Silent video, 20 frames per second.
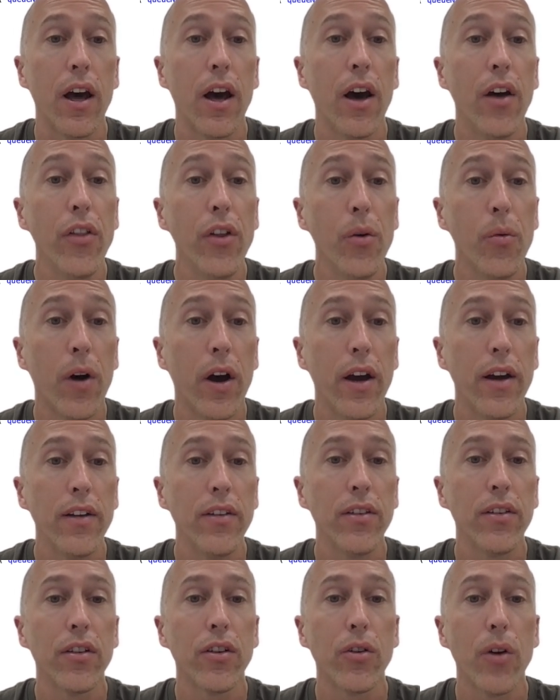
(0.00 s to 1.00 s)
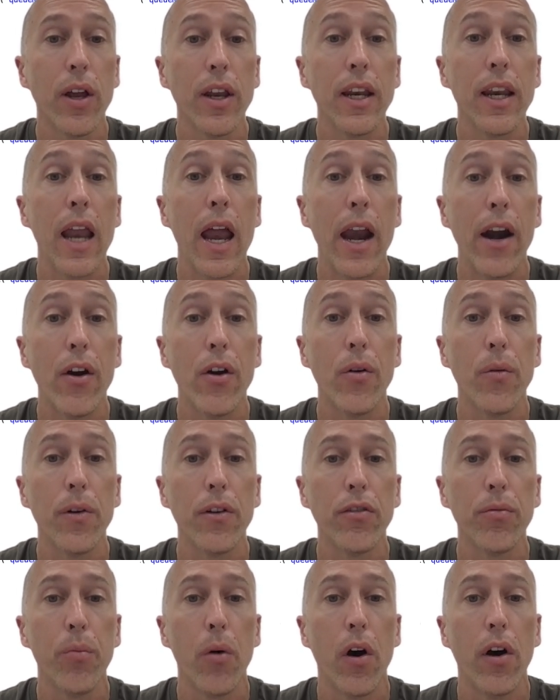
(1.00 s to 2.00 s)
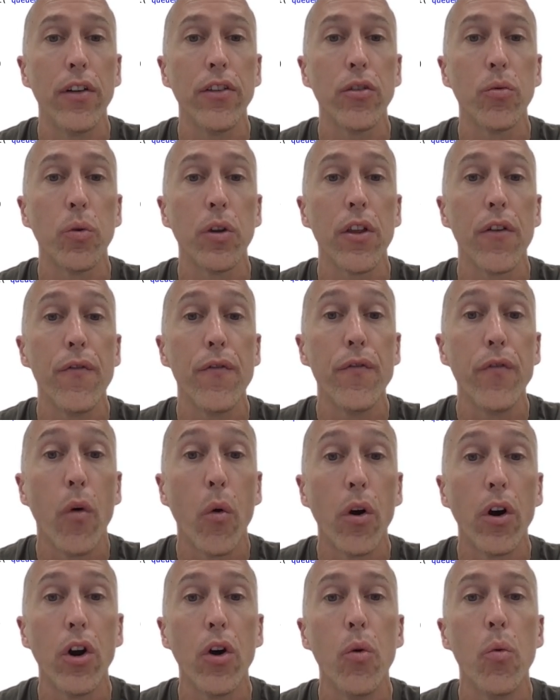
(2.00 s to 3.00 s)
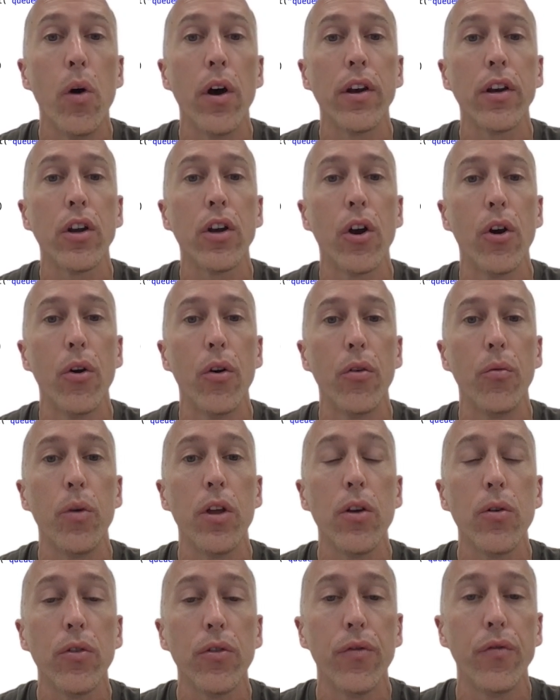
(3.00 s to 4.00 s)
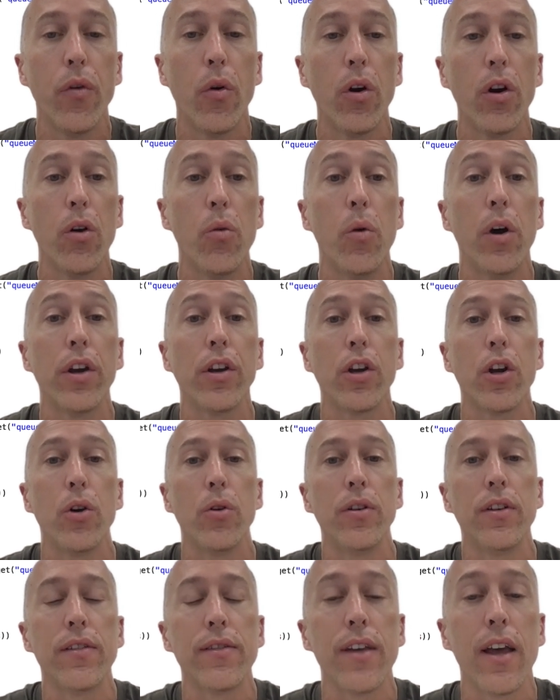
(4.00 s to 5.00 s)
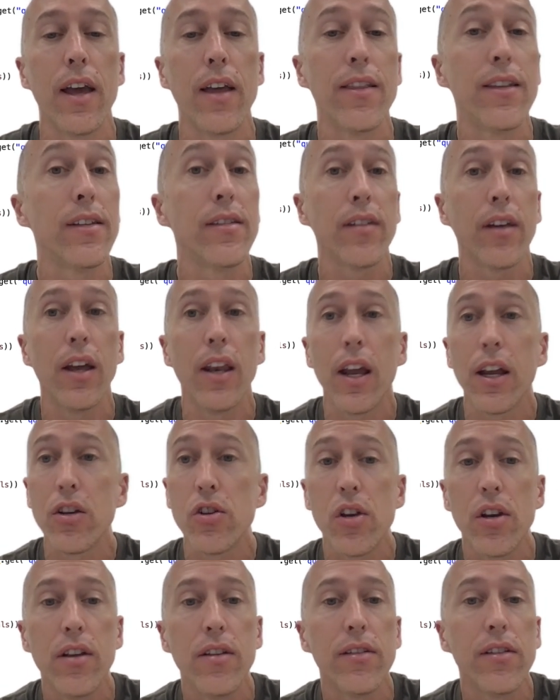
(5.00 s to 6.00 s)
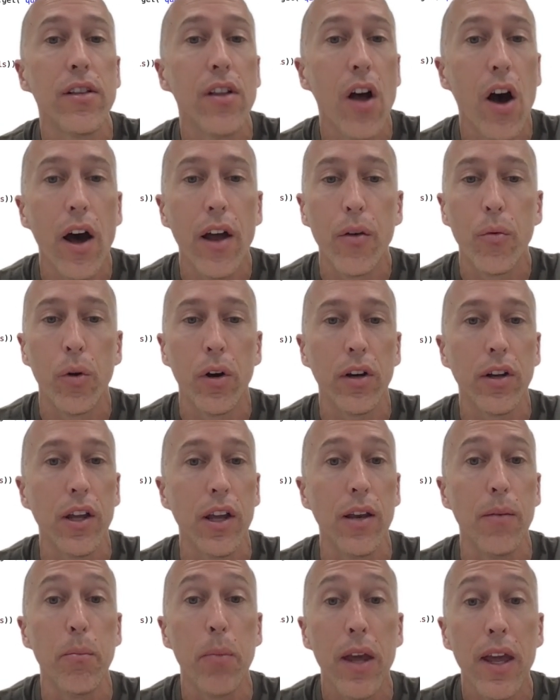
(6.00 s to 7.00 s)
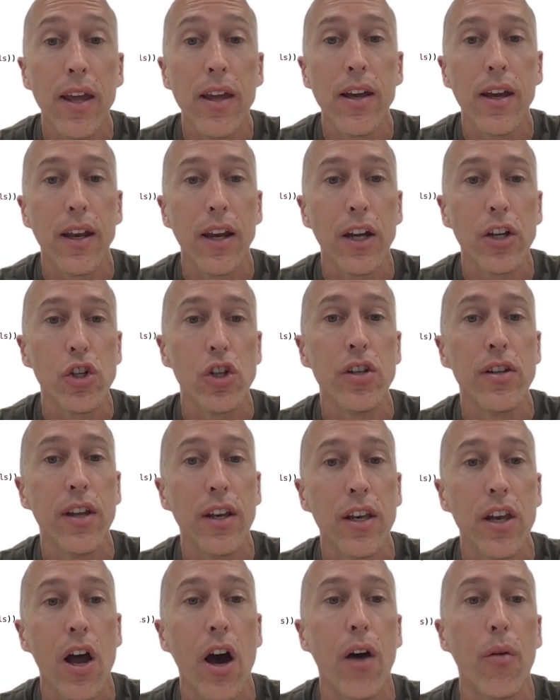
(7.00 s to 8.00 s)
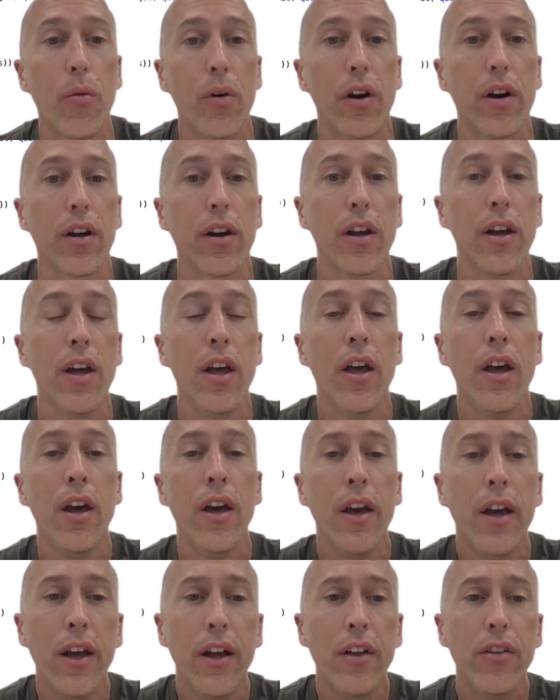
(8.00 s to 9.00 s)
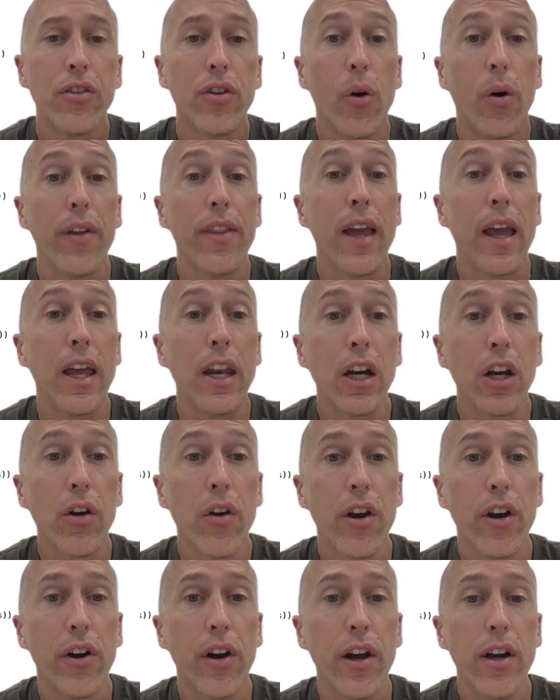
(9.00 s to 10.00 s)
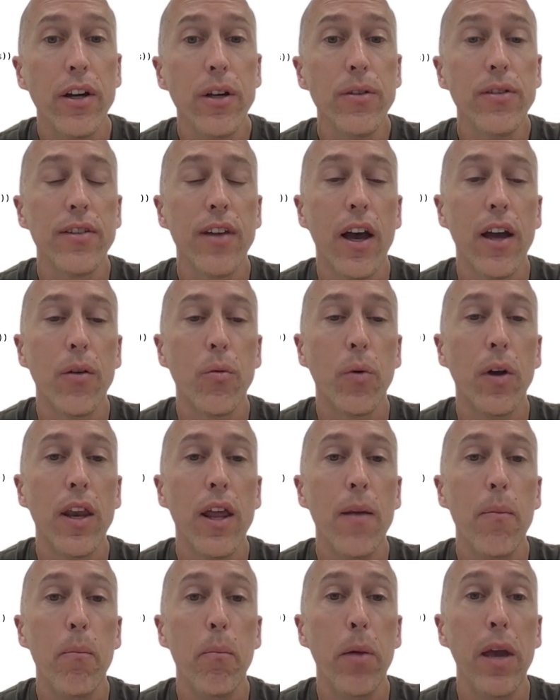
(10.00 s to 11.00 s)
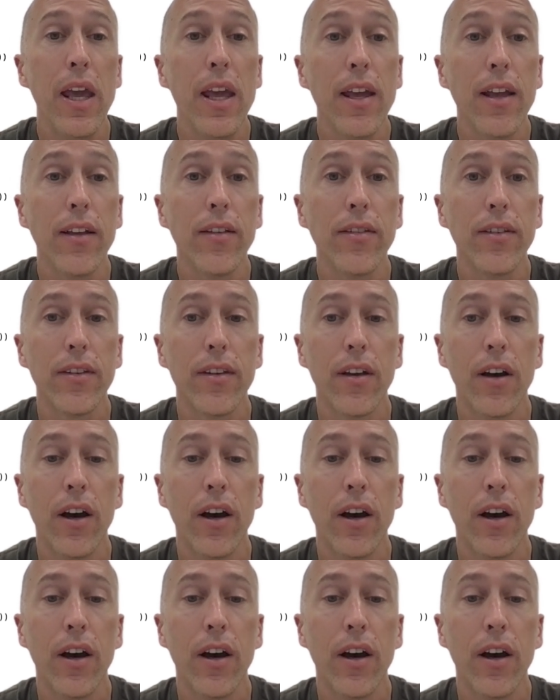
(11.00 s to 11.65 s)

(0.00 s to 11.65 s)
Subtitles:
Otherwise, create an error response with a 401 code. We use 401 code to say this connection is not working. Ping connection did not work. So on the Integrator IO side, when it pings